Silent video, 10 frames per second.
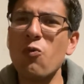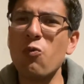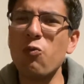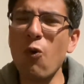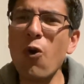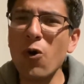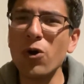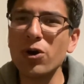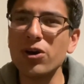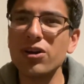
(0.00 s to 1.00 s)

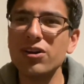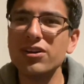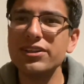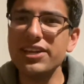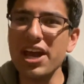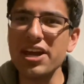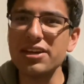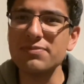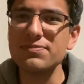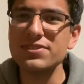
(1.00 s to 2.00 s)
War
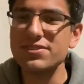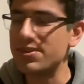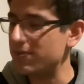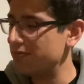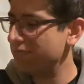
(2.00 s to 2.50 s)
Games. No.